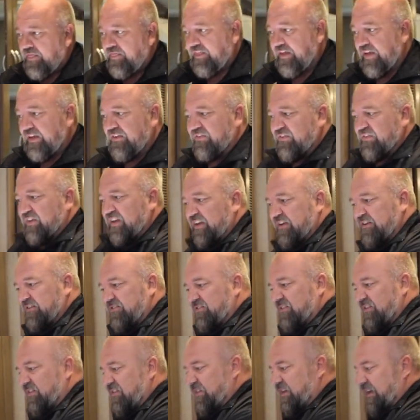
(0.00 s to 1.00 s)
This
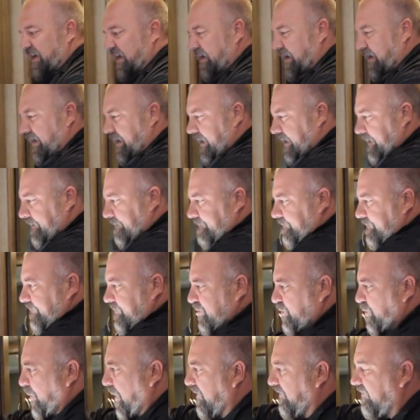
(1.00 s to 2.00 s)
is the
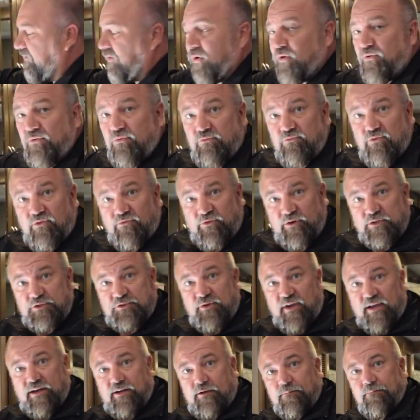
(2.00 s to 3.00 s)
12-volt
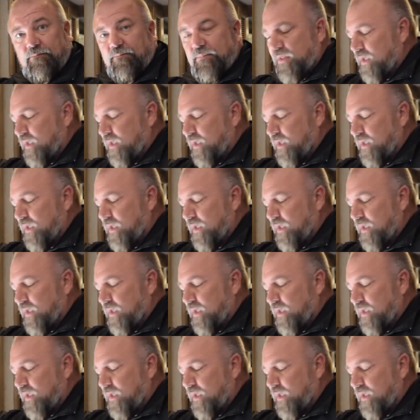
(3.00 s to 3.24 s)
refrigerator.